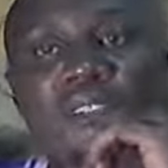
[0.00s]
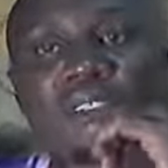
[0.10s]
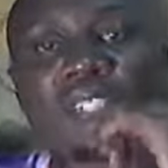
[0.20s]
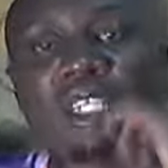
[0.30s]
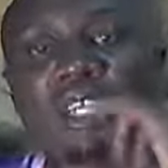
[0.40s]

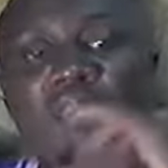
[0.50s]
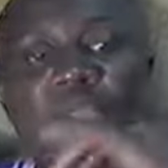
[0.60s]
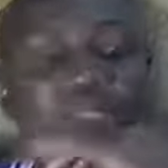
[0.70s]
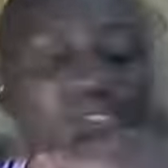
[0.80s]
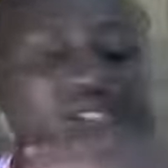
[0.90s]
then I'll
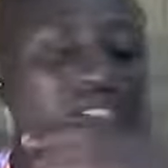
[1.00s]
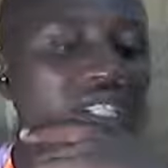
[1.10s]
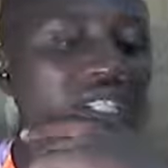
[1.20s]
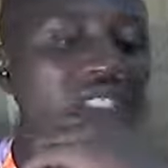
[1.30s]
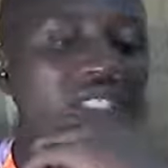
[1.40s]
also
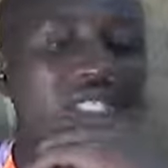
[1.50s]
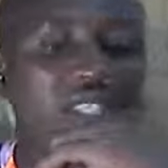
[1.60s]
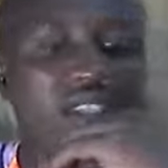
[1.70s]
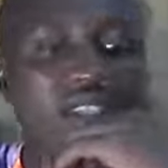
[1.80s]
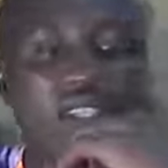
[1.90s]
say it
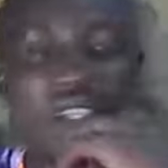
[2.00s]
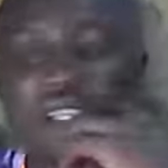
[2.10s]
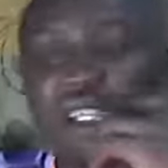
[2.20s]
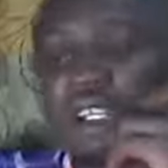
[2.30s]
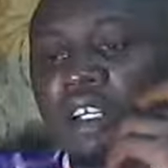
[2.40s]
here.
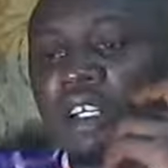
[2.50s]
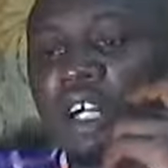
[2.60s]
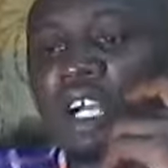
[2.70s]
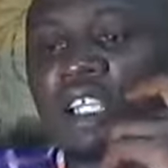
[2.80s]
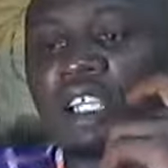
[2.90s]

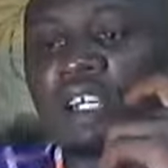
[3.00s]
And